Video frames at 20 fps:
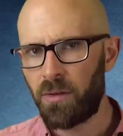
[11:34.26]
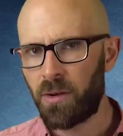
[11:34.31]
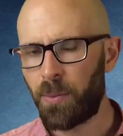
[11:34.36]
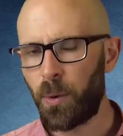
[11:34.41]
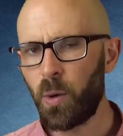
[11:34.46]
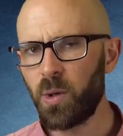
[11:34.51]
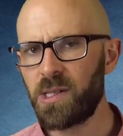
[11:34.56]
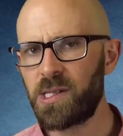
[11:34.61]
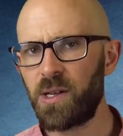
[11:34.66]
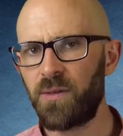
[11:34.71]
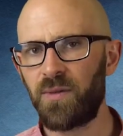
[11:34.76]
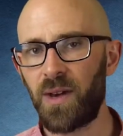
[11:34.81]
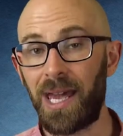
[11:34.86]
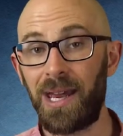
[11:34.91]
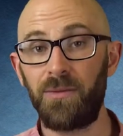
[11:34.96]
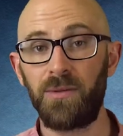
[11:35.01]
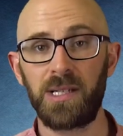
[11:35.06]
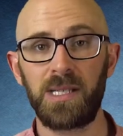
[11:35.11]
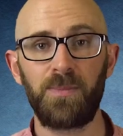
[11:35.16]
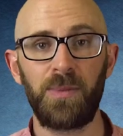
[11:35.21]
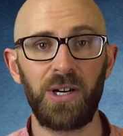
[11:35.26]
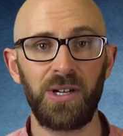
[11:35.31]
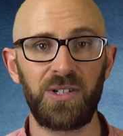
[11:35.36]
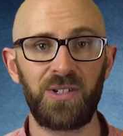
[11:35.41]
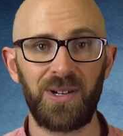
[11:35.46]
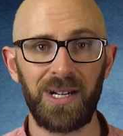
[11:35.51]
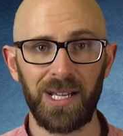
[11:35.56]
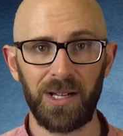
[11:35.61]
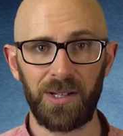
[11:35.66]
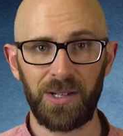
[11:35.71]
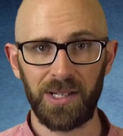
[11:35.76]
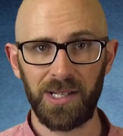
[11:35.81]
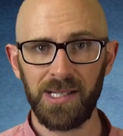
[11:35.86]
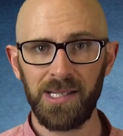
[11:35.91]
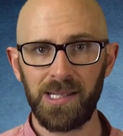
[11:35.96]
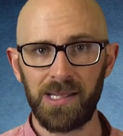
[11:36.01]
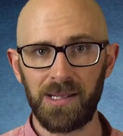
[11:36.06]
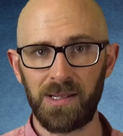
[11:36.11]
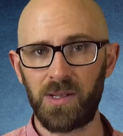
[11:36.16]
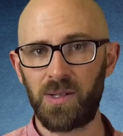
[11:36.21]
Reports of a respiratory
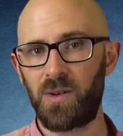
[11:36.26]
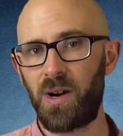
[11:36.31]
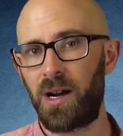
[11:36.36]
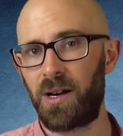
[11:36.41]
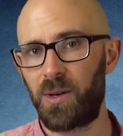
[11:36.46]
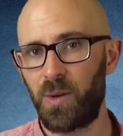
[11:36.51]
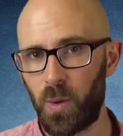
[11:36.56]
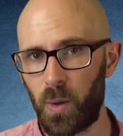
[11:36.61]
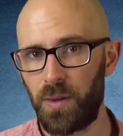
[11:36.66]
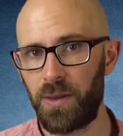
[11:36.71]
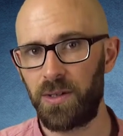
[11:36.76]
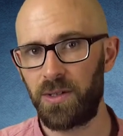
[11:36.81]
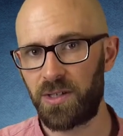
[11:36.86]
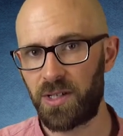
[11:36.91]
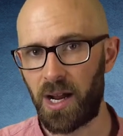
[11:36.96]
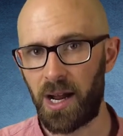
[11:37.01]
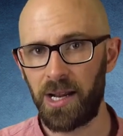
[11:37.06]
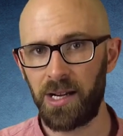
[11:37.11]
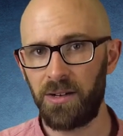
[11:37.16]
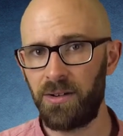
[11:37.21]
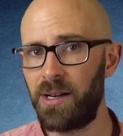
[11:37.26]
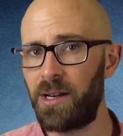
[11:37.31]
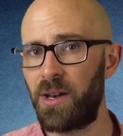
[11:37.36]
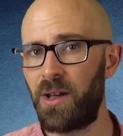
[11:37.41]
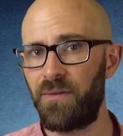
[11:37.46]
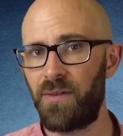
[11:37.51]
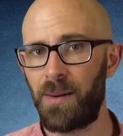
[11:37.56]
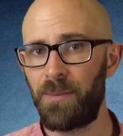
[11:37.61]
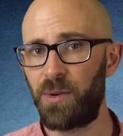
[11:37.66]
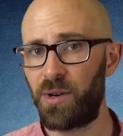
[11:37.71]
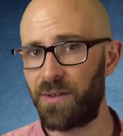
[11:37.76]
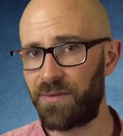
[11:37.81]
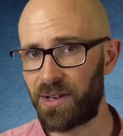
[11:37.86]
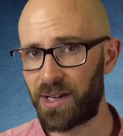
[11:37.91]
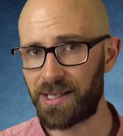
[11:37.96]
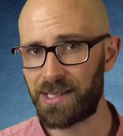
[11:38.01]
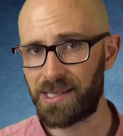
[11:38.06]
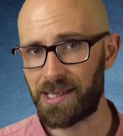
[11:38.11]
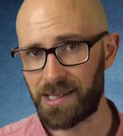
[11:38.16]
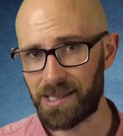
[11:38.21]
illness that struck northern China in November of
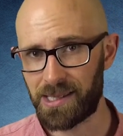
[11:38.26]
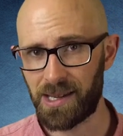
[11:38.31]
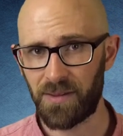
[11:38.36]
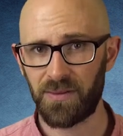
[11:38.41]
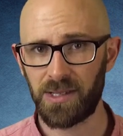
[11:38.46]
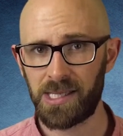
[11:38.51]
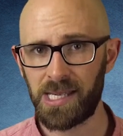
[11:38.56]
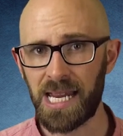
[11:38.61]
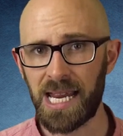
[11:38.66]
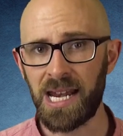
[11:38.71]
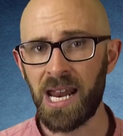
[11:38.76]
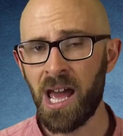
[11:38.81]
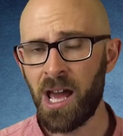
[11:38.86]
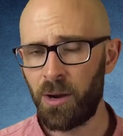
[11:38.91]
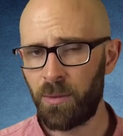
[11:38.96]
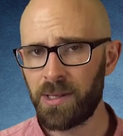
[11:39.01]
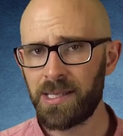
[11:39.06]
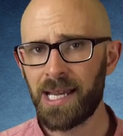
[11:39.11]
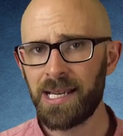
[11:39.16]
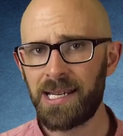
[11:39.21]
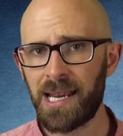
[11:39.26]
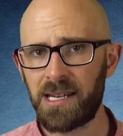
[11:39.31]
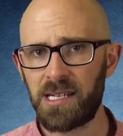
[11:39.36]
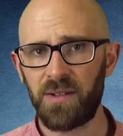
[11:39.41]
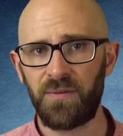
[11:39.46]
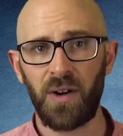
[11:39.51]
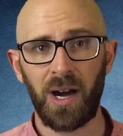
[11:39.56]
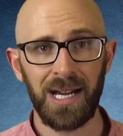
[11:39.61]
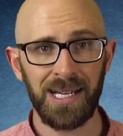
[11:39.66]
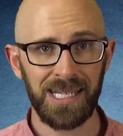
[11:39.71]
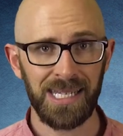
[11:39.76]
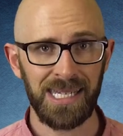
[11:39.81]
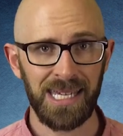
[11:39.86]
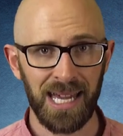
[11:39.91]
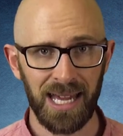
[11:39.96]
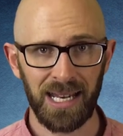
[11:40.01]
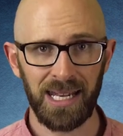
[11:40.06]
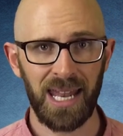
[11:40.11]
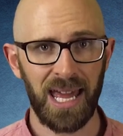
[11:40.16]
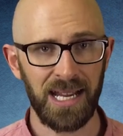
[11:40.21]
nineteen seventeen was identified a
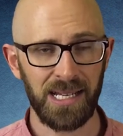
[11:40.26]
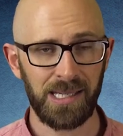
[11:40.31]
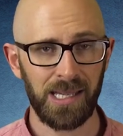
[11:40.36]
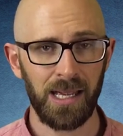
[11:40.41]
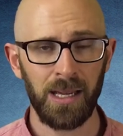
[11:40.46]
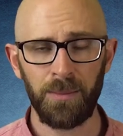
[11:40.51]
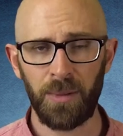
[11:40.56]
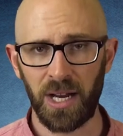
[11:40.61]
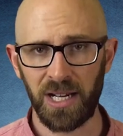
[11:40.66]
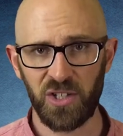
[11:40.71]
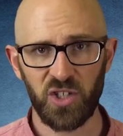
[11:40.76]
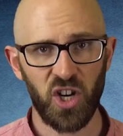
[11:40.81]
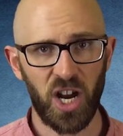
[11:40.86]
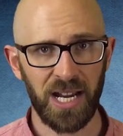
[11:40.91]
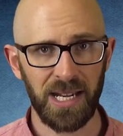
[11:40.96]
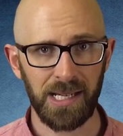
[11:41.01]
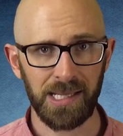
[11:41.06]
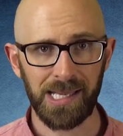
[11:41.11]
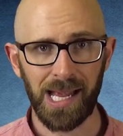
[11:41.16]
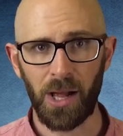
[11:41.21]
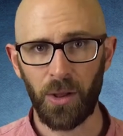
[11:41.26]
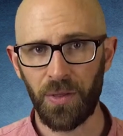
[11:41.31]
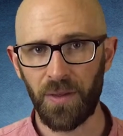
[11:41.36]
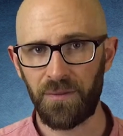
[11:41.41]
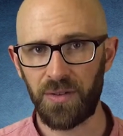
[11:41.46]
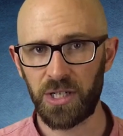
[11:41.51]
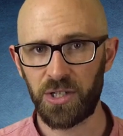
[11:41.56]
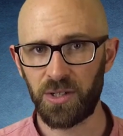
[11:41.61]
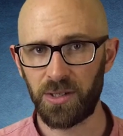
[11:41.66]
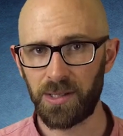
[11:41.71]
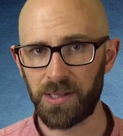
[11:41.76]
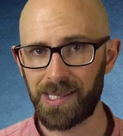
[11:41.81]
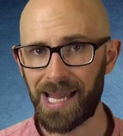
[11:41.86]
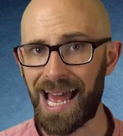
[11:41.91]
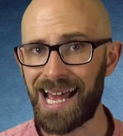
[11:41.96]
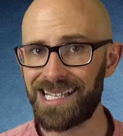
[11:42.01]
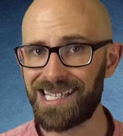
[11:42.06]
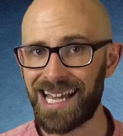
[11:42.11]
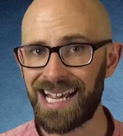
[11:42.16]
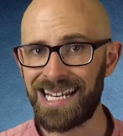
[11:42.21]
year later by Chinese health officials
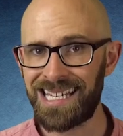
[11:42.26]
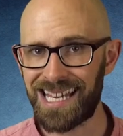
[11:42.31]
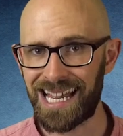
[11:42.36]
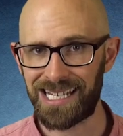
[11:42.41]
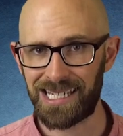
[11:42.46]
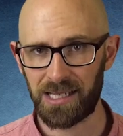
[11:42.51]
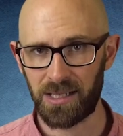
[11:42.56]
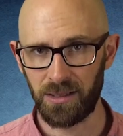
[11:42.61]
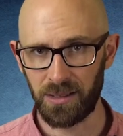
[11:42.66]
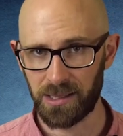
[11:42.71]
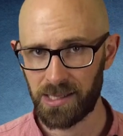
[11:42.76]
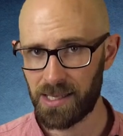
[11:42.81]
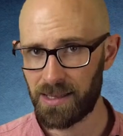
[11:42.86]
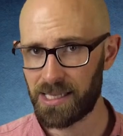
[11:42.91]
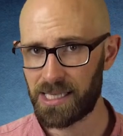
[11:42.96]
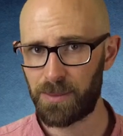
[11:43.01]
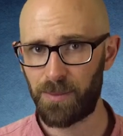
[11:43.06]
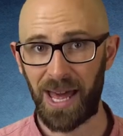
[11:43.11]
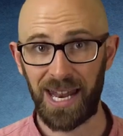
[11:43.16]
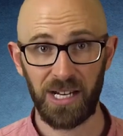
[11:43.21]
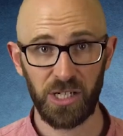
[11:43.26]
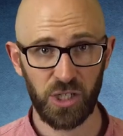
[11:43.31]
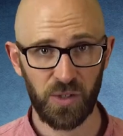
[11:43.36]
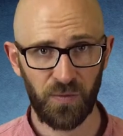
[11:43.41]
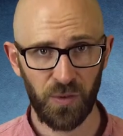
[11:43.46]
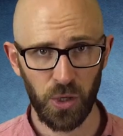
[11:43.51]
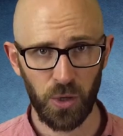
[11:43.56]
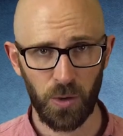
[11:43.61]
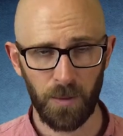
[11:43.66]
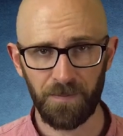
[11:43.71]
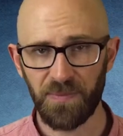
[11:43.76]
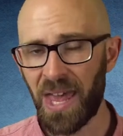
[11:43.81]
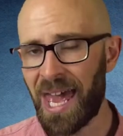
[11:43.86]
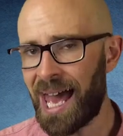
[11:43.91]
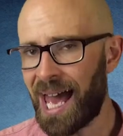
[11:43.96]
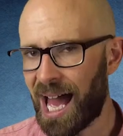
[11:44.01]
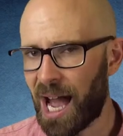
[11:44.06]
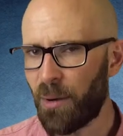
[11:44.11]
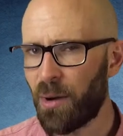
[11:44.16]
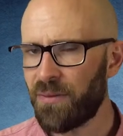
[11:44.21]
as identical to the Spanish flu.
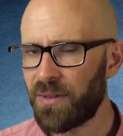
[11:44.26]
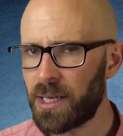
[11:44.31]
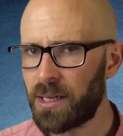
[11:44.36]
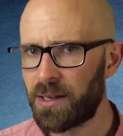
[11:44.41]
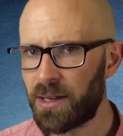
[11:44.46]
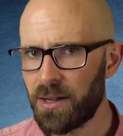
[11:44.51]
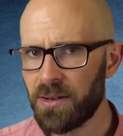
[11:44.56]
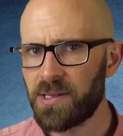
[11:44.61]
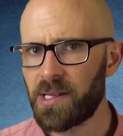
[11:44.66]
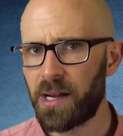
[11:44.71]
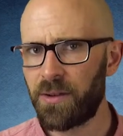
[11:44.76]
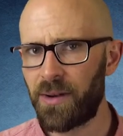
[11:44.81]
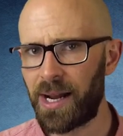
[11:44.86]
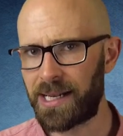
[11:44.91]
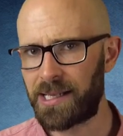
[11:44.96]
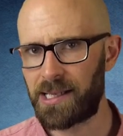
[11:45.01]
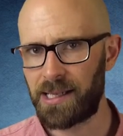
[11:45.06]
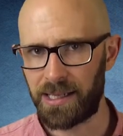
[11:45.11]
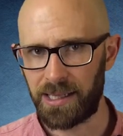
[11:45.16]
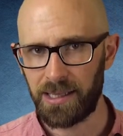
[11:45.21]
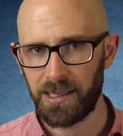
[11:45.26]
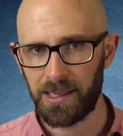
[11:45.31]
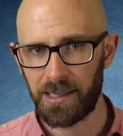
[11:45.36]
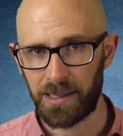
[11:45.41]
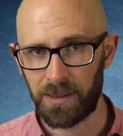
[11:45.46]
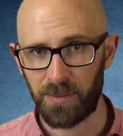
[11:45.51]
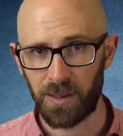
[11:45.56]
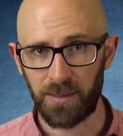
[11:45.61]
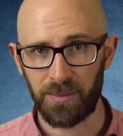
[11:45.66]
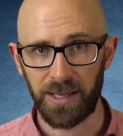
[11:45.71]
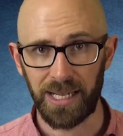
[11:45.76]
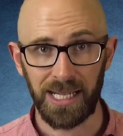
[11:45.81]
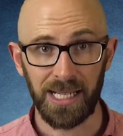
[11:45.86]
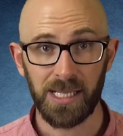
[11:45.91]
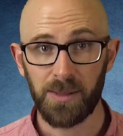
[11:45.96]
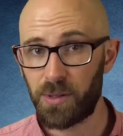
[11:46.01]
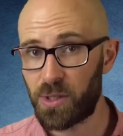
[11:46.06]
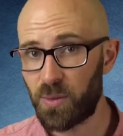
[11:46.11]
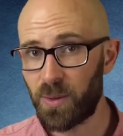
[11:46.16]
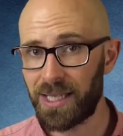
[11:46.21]
However, no direct link had been
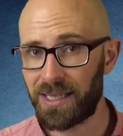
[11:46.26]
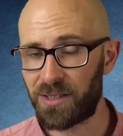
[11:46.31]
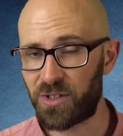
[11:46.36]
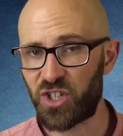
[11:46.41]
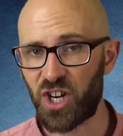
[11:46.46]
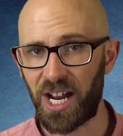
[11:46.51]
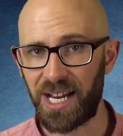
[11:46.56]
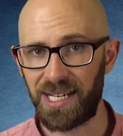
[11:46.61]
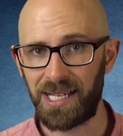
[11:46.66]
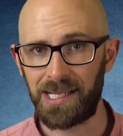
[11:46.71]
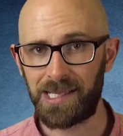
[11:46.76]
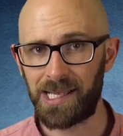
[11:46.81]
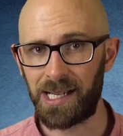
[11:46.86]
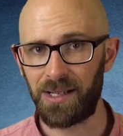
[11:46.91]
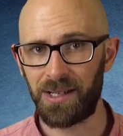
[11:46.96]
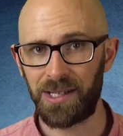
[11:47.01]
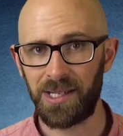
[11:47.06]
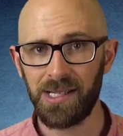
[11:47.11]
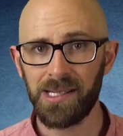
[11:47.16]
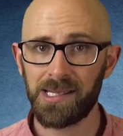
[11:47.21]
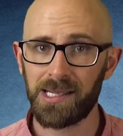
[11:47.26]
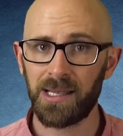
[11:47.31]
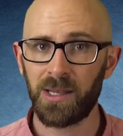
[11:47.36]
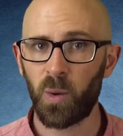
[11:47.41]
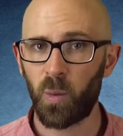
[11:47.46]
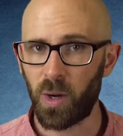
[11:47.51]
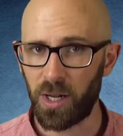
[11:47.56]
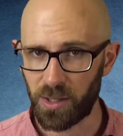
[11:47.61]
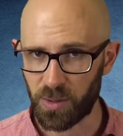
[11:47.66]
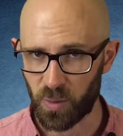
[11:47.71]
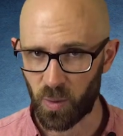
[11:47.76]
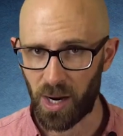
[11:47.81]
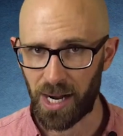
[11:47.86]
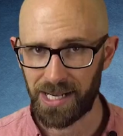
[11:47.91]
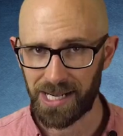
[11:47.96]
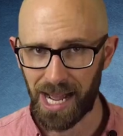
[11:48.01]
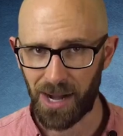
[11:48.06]
made between the Chinese illness illness and the worldwide